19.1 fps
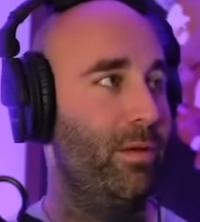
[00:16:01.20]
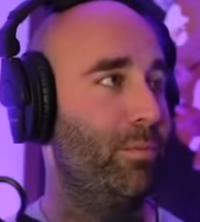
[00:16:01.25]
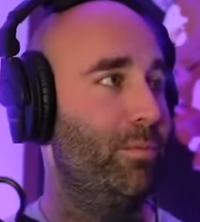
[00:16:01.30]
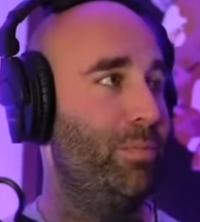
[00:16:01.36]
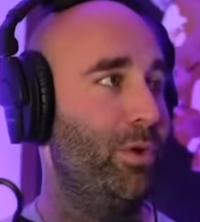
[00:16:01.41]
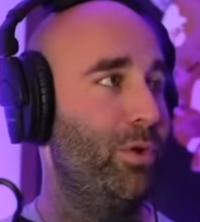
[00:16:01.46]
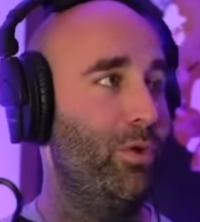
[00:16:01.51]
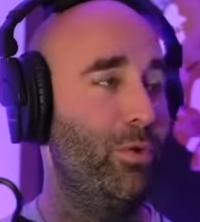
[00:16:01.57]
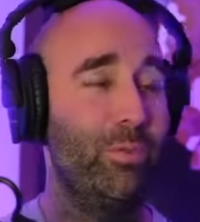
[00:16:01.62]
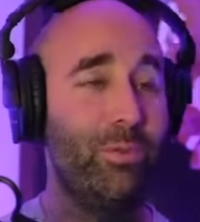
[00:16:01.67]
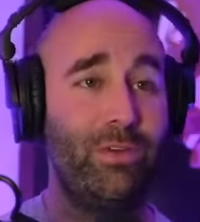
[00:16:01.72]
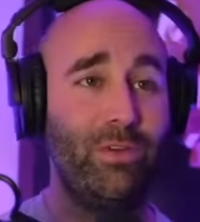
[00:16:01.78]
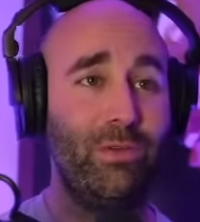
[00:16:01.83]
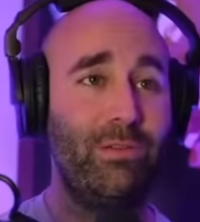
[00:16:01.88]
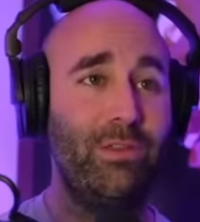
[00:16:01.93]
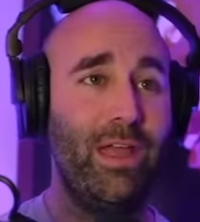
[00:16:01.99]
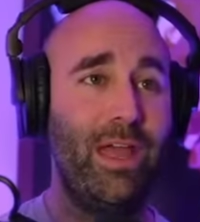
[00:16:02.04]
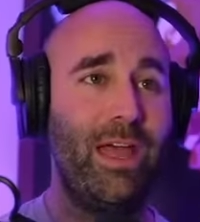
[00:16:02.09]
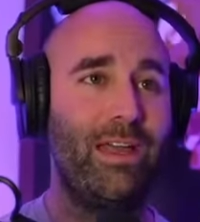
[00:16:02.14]
boom, do
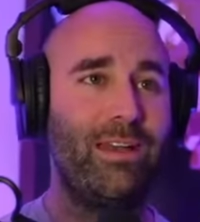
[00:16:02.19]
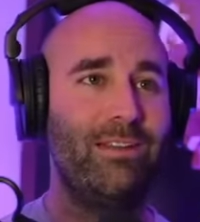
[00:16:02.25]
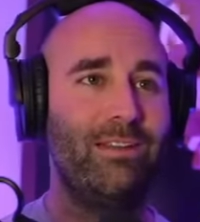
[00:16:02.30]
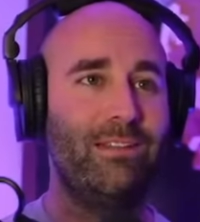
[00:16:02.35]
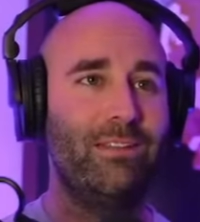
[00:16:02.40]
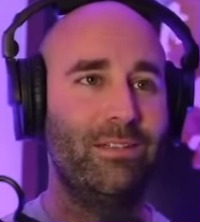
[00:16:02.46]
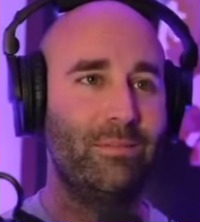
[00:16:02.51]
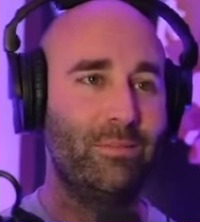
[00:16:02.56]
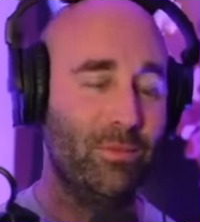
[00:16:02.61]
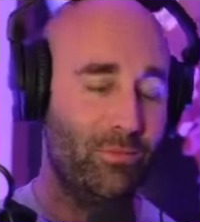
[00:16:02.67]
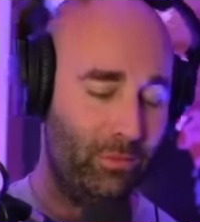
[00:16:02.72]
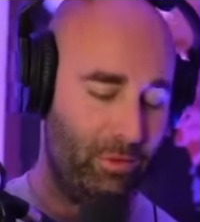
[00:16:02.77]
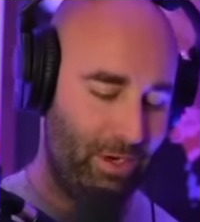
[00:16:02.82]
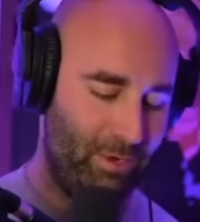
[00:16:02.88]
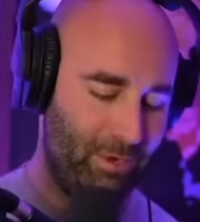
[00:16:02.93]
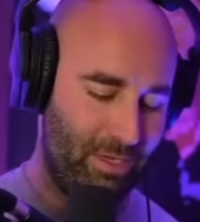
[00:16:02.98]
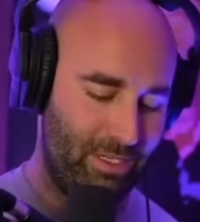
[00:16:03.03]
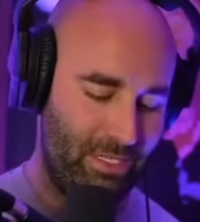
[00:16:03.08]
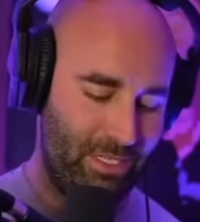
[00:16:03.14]
that before I
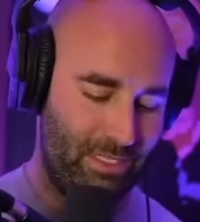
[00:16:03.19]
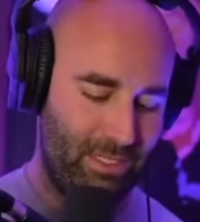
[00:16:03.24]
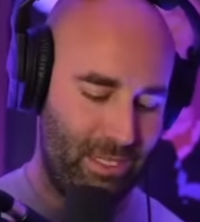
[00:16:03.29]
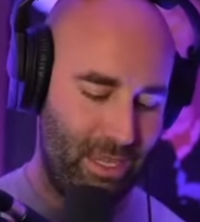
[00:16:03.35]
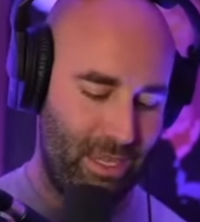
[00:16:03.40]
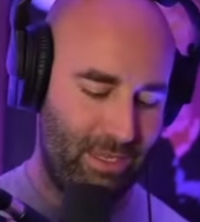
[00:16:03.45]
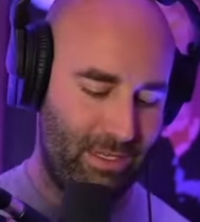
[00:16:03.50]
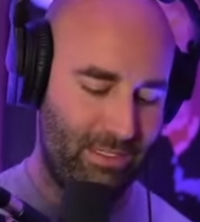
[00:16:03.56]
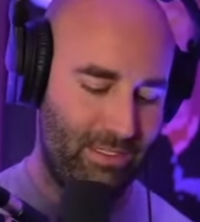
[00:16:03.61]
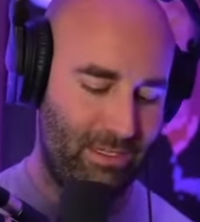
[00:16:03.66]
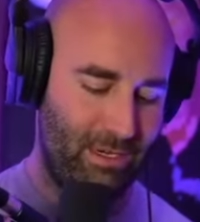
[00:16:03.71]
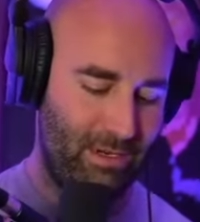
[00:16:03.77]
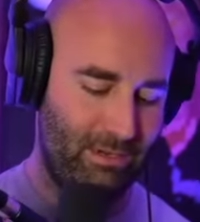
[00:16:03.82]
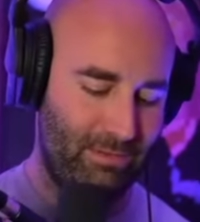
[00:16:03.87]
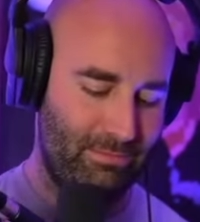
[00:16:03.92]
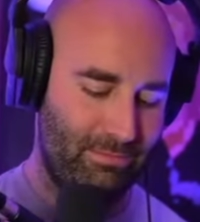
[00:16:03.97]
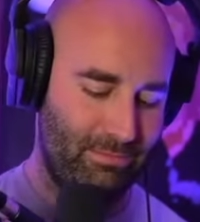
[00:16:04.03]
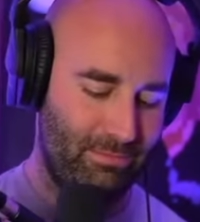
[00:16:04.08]
go to TikTok and start